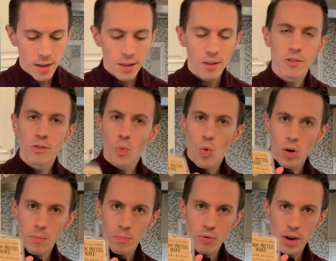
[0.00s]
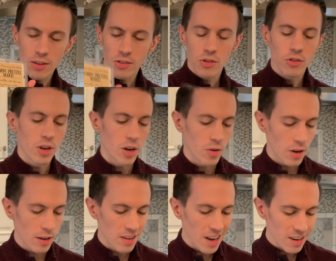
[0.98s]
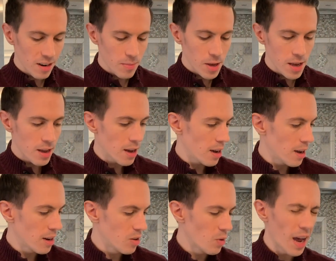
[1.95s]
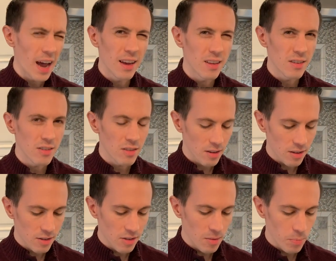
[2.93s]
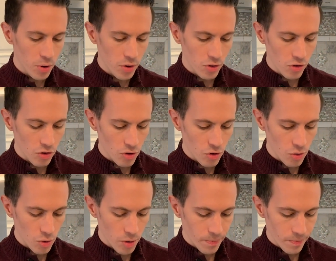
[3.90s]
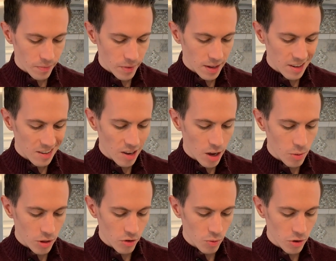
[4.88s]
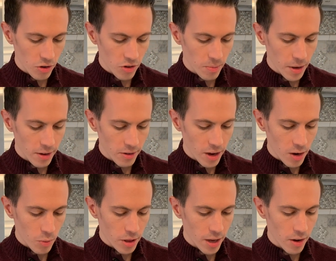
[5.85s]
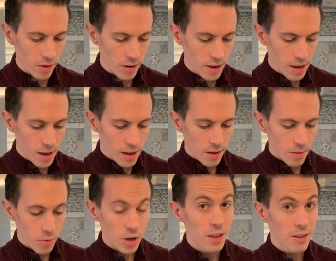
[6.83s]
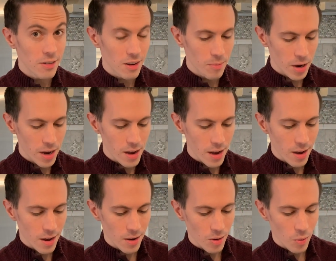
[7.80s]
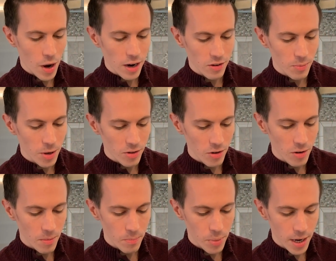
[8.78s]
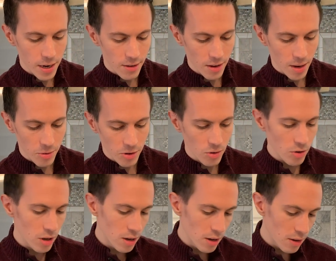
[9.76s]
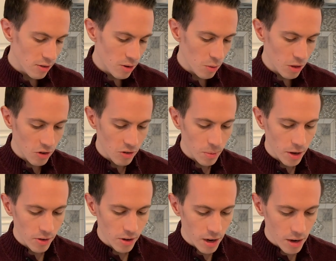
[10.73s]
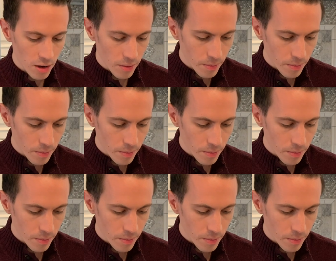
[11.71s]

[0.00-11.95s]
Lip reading: This is warm pretzel dough. It's not gonna be, I know, as simple to tell what this really smells like without putting this in my wax melter, but I'm still gonna see what this smells like.